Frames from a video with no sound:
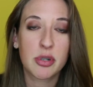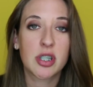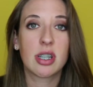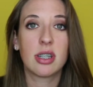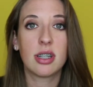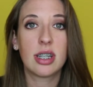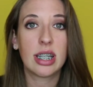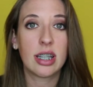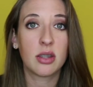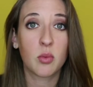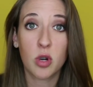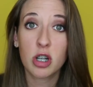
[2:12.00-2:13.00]
presented
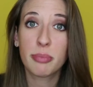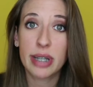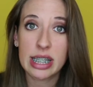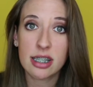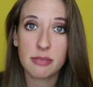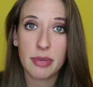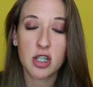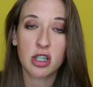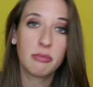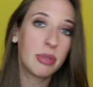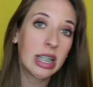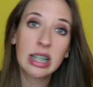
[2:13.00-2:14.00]
in the workplace
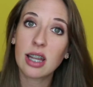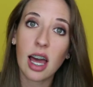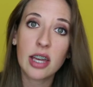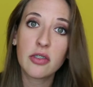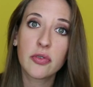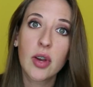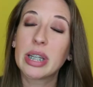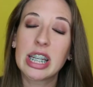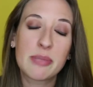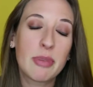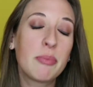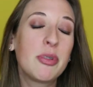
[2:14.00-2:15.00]
especially, but in life,
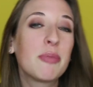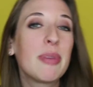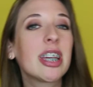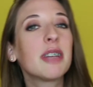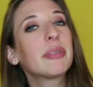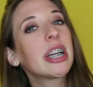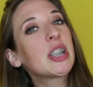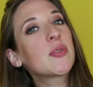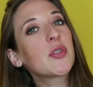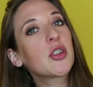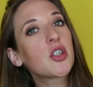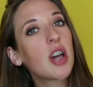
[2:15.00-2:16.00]
because maybe you're making plans
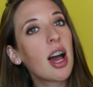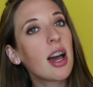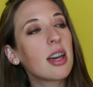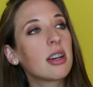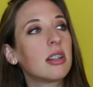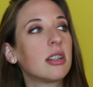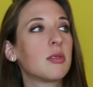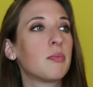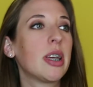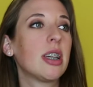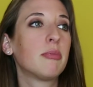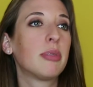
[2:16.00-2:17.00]
for a child,
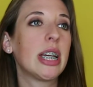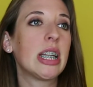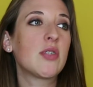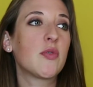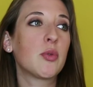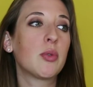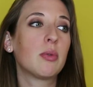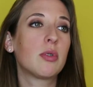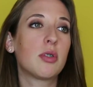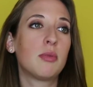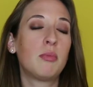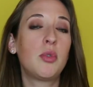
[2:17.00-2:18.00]
making plans
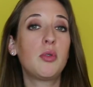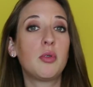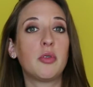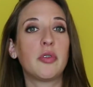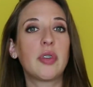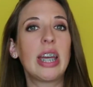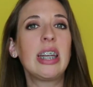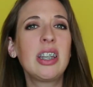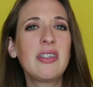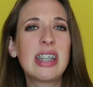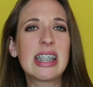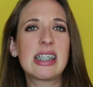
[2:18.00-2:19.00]
to move. Any
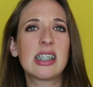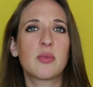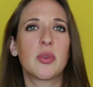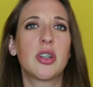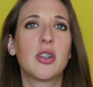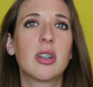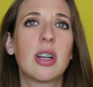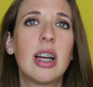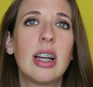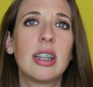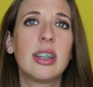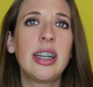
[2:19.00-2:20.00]
of these things where you're
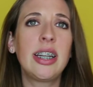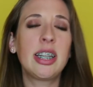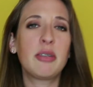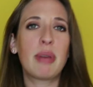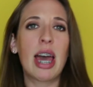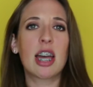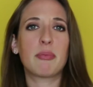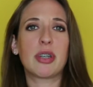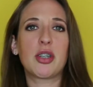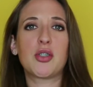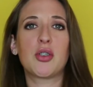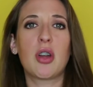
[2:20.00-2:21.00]
leaning back
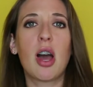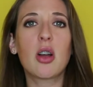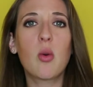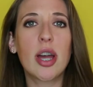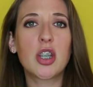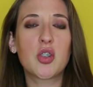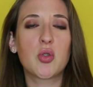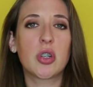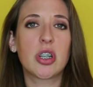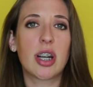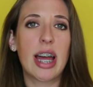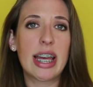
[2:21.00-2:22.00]
because you're not quite sure,
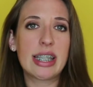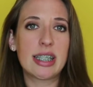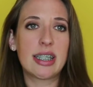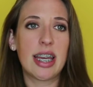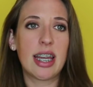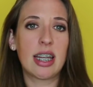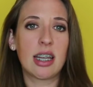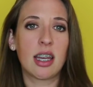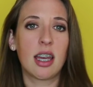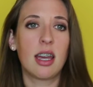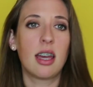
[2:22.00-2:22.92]
you're hesitating,